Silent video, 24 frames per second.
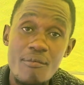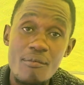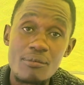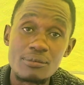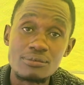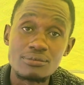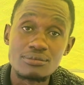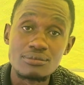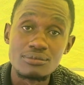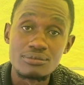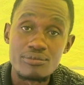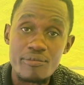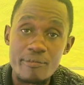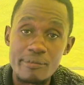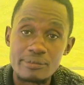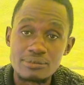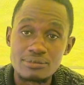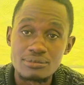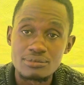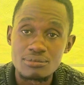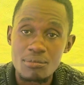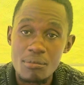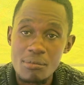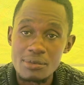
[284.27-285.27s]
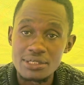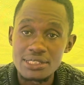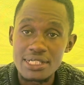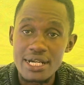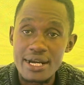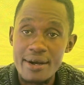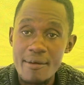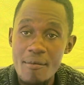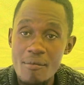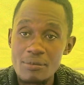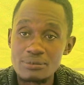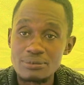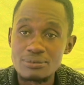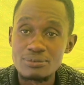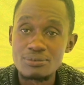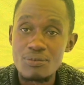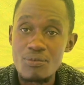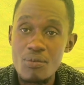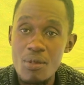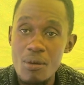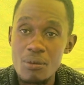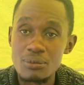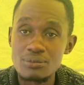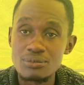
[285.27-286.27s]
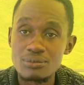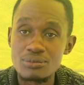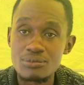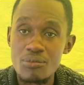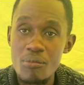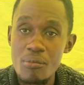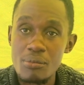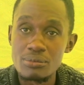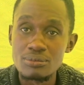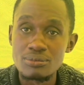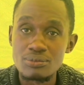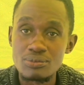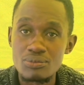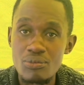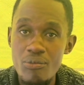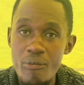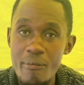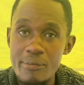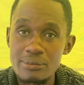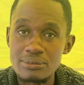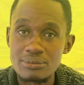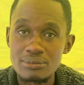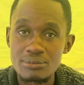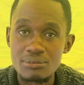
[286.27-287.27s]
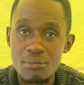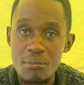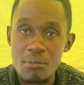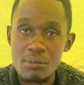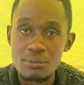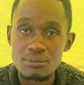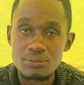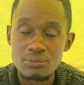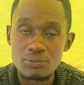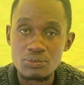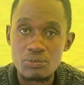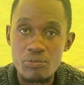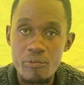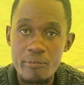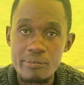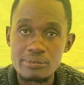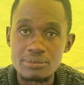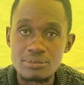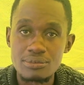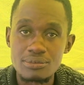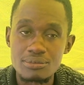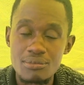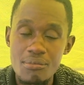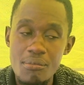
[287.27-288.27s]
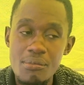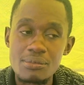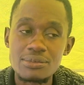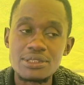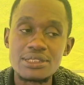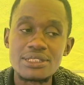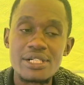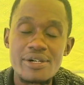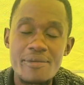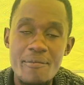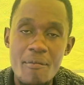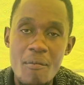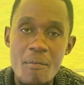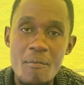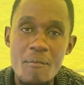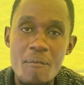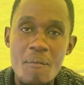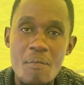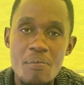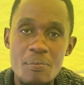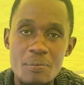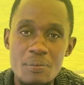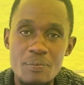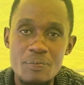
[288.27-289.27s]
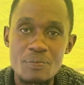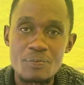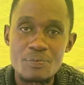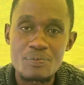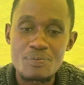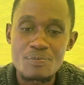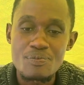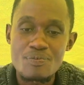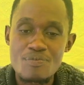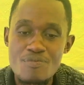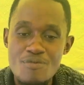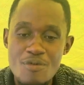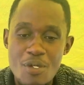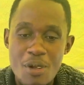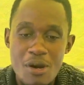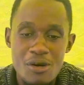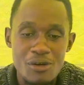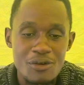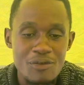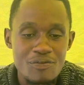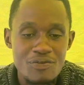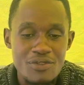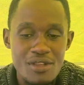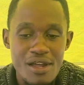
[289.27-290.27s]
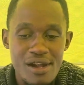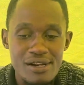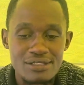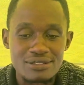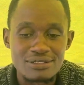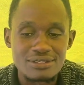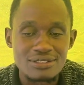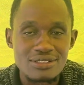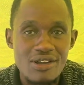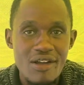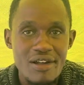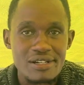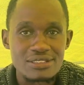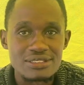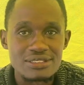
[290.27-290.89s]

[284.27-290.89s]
We will go. Maybe we stop, uh, it stops raining, then we go outside. So it's